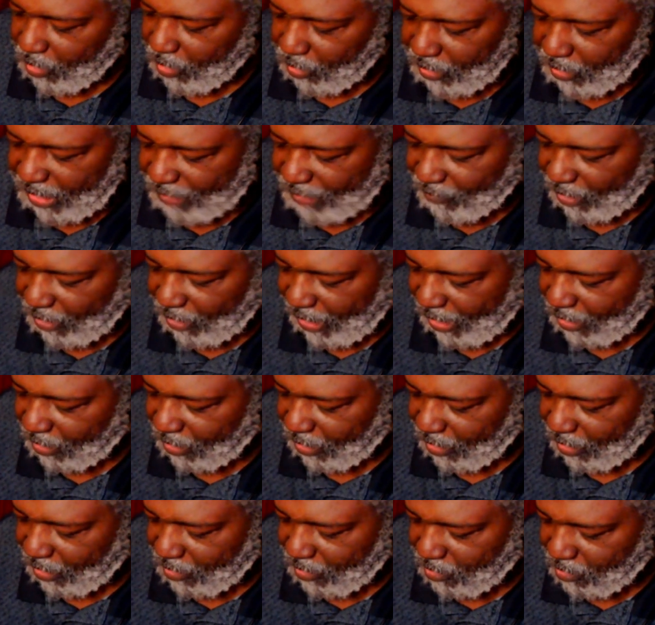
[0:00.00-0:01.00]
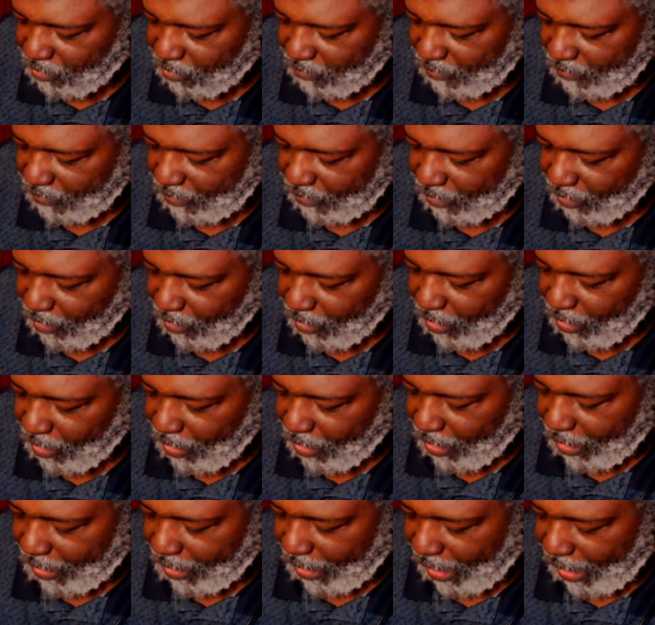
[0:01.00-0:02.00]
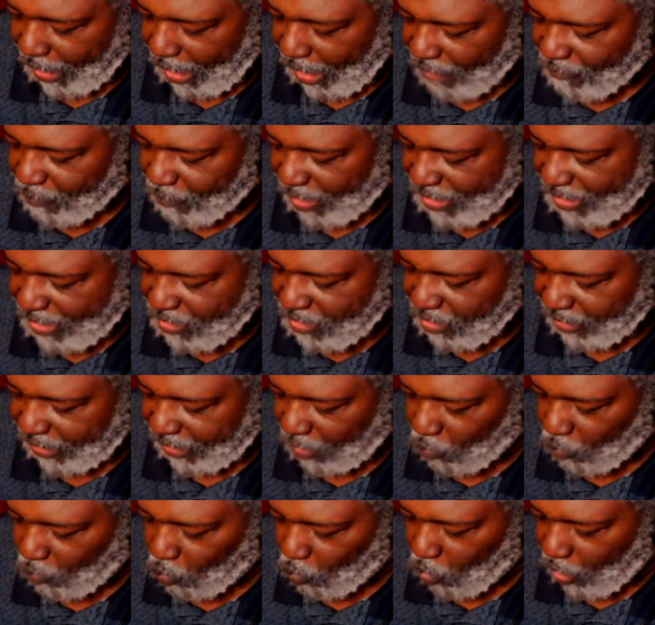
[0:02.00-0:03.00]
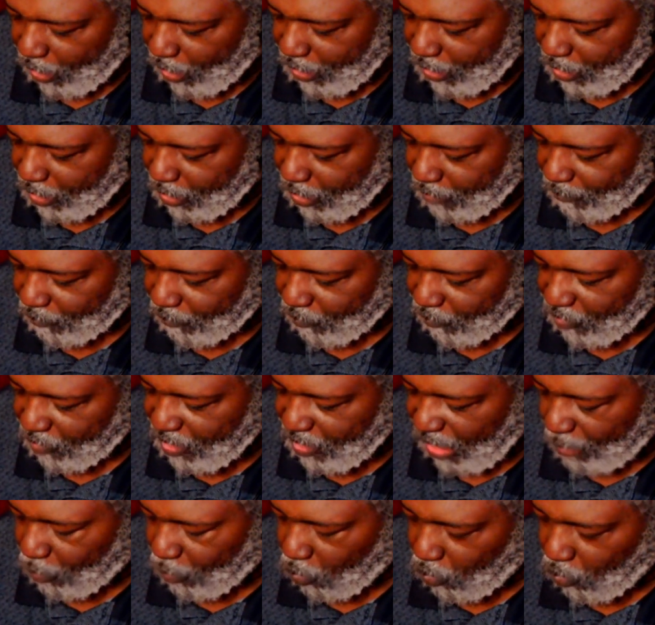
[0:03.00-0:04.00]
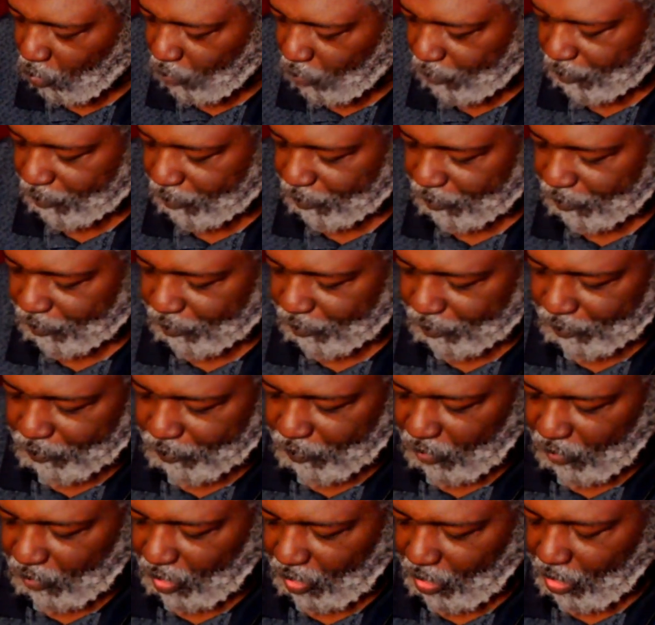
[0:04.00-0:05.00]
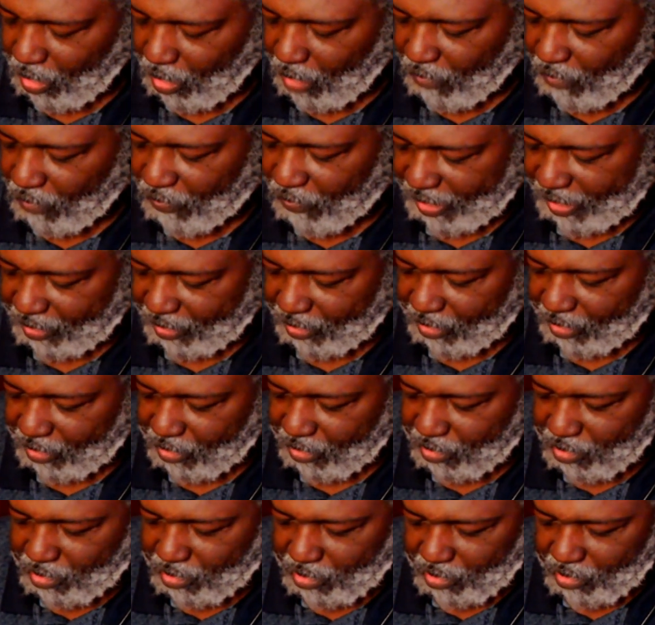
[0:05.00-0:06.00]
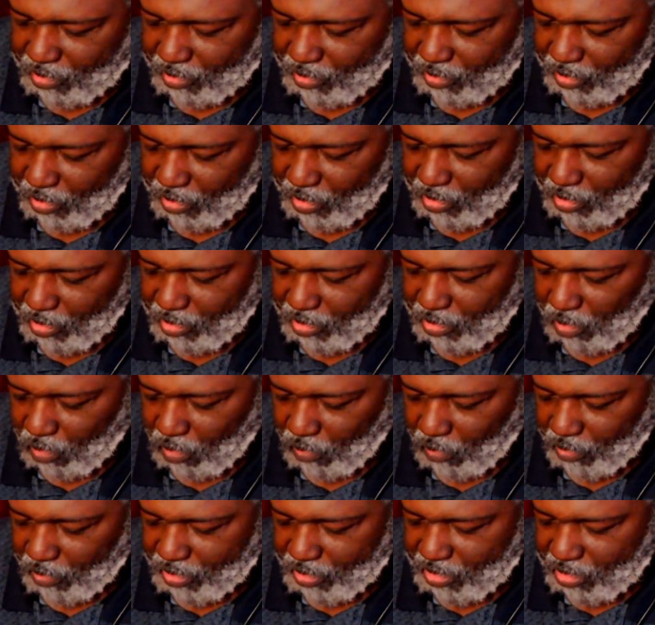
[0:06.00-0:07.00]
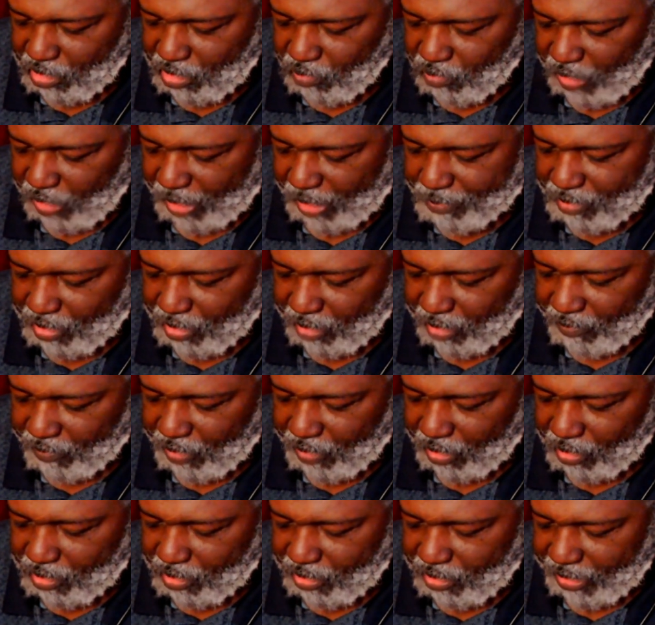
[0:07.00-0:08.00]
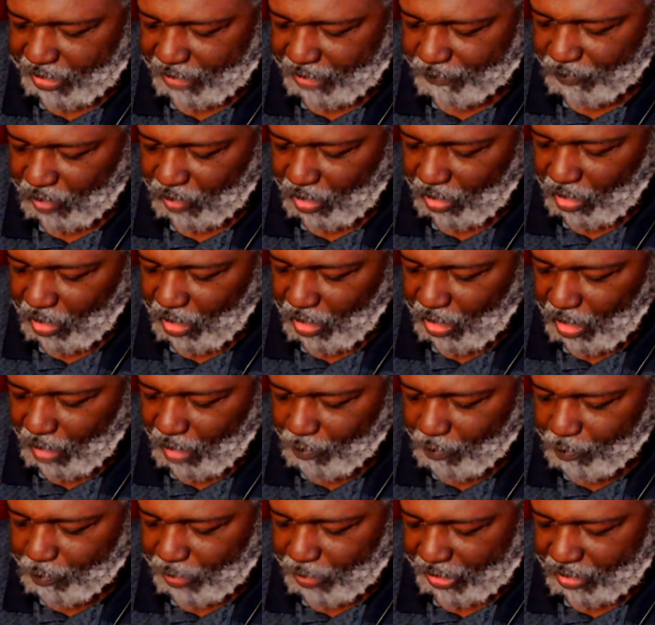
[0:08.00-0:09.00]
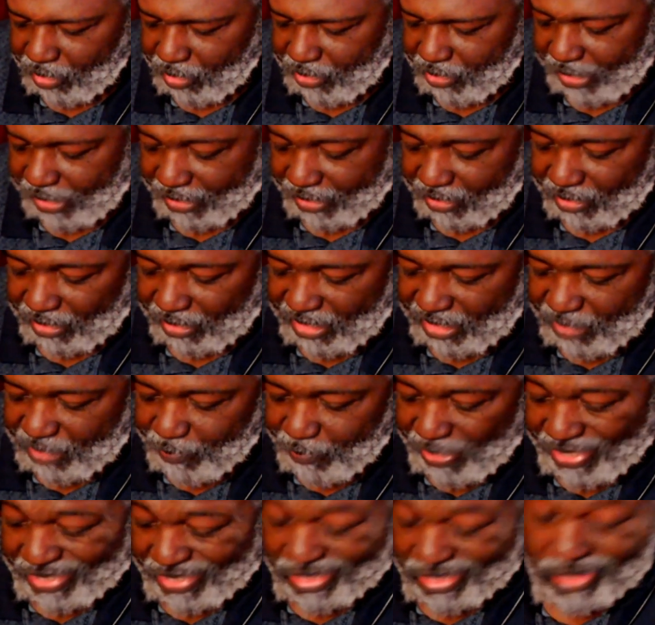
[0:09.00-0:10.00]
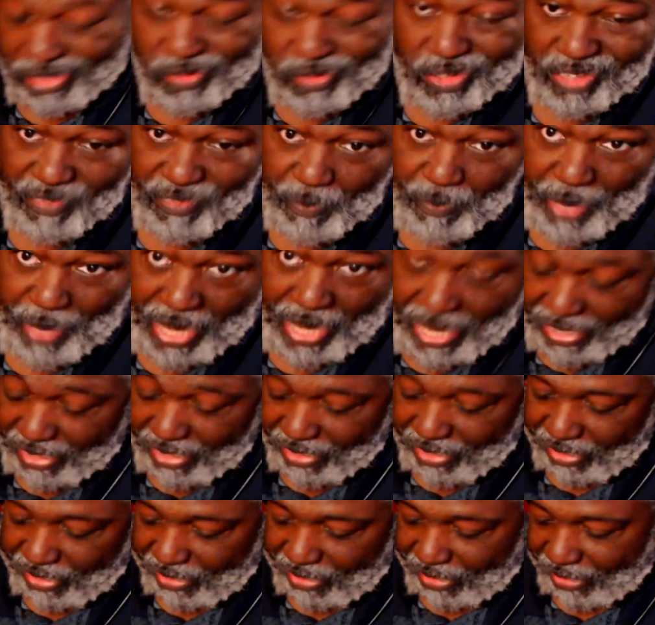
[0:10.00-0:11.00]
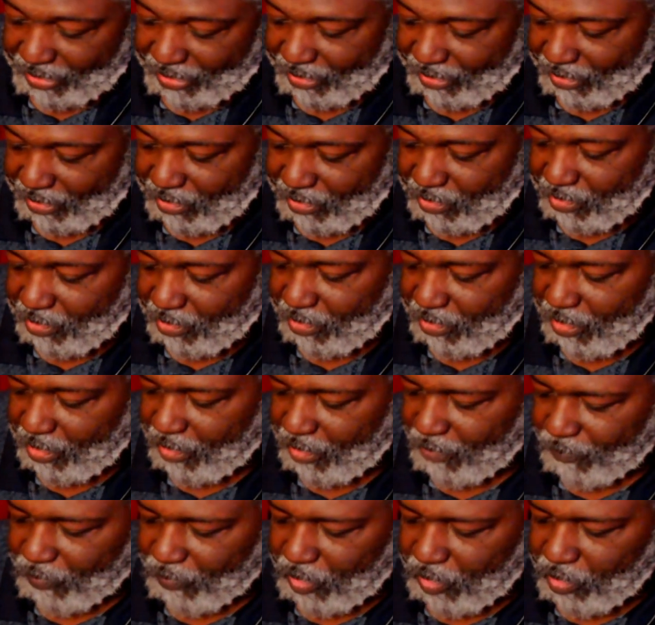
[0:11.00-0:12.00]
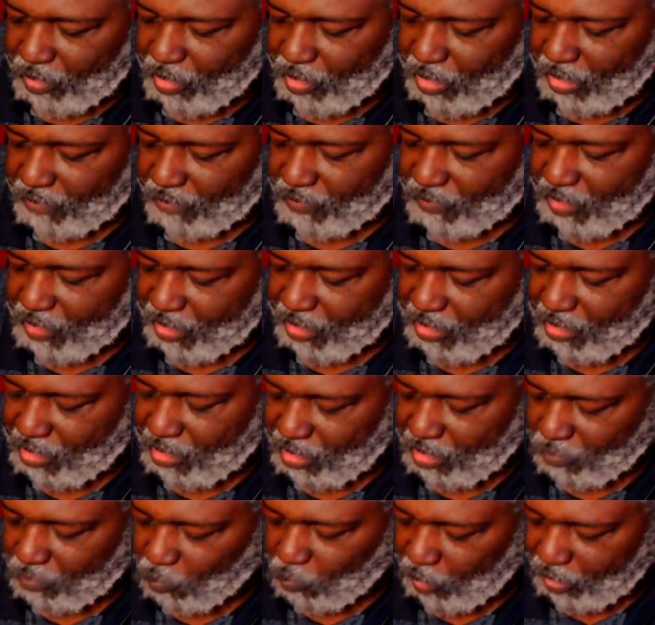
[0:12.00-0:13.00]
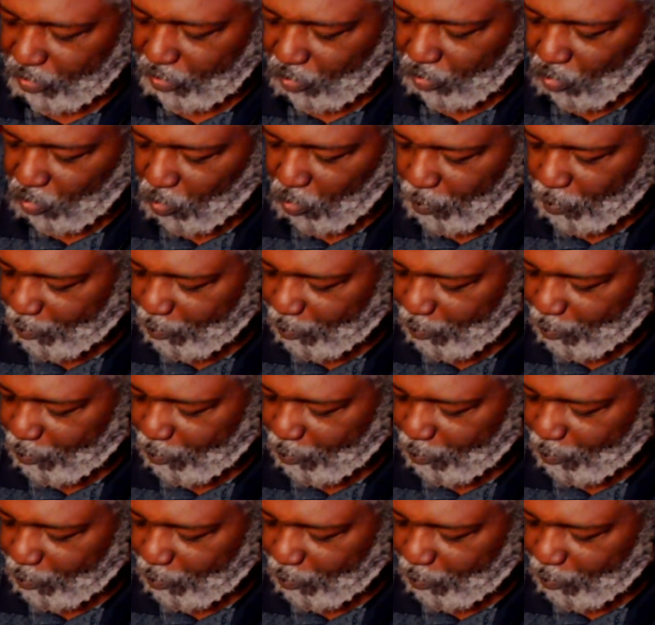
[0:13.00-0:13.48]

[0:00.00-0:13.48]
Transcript: leave it like this and have basically one double thickness stars and stripes and everything else like that. But technically speaking, you could have painted it like this. Could have just went through